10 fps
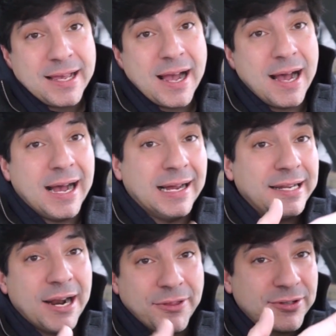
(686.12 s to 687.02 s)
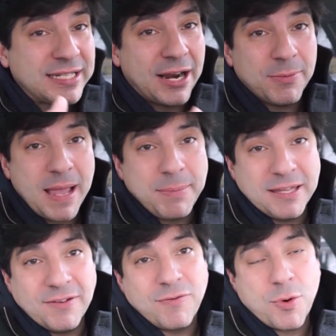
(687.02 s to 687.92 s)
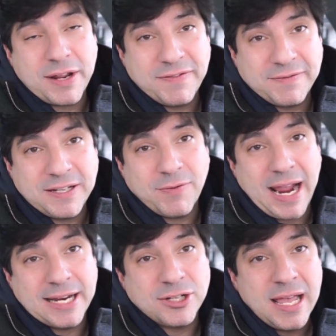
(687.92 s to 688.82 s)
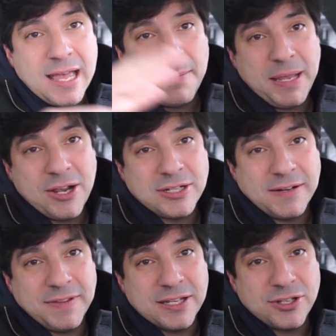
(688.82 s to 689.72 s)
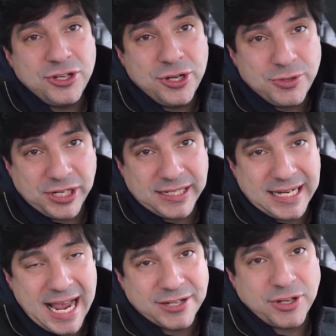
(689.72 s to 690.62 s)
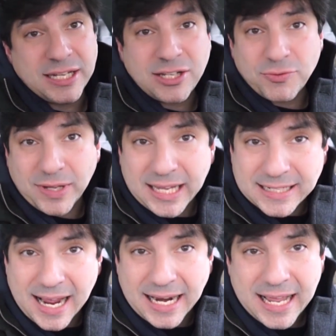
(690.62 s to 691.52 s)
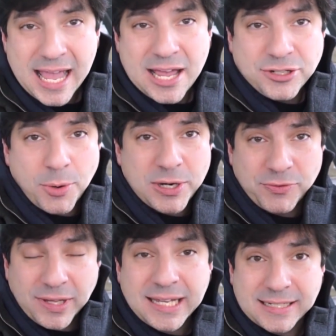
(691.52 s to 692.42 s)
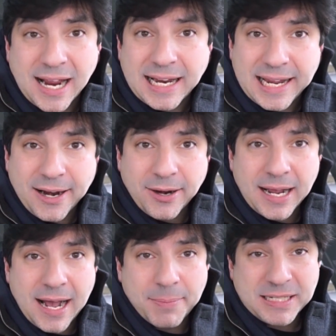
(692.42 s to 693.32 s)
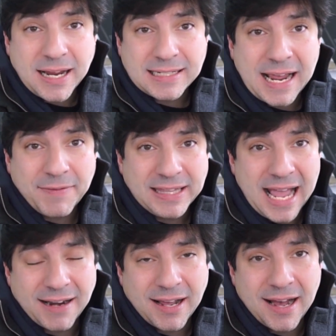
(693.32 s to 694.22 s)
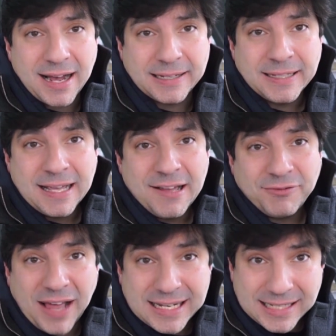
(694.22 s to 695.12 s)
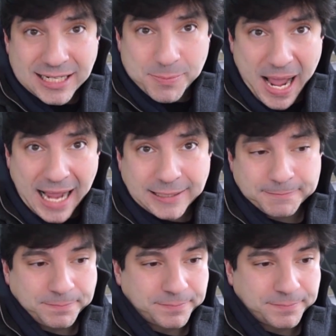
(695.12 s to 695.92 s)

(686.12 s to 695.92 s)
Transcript: You know, they'll settle maybe in the 40, 50 range because of this new GTS. So this is really exciting. So what's really exciting here, besides having that flat six back,